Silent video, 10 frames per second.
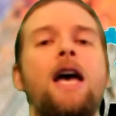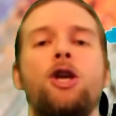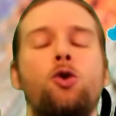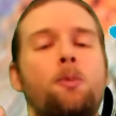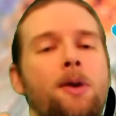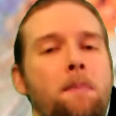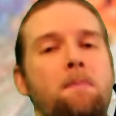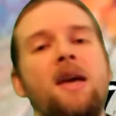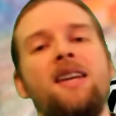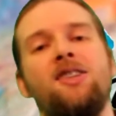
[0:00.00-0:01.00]
You'll be
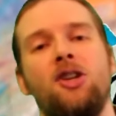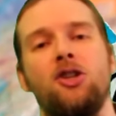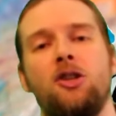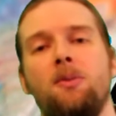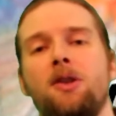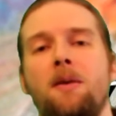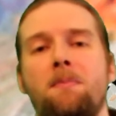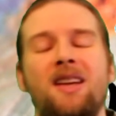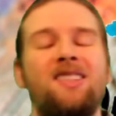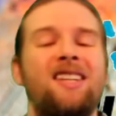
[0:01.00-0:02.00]
amazed at some of the
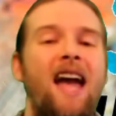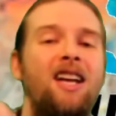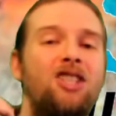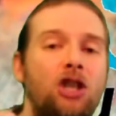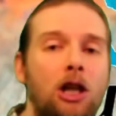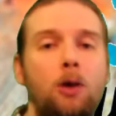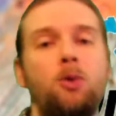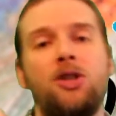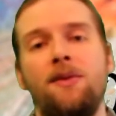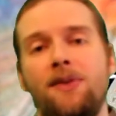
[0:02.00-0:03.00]
amazing
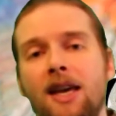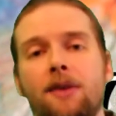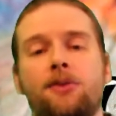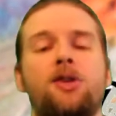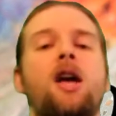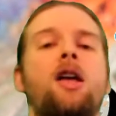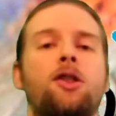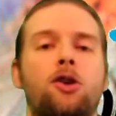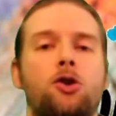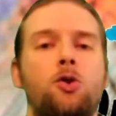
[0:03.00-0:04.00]
exclusive gifts
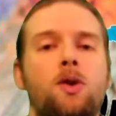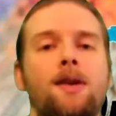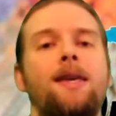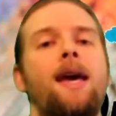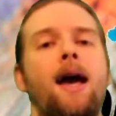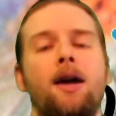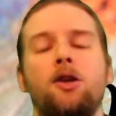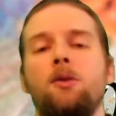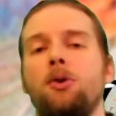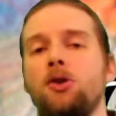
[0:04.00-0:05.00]
that you can get and
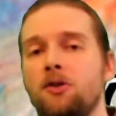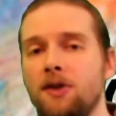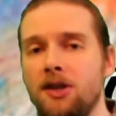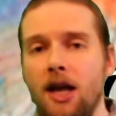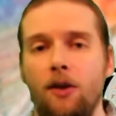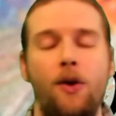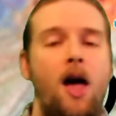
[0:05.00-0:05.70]
you can purchase for yourself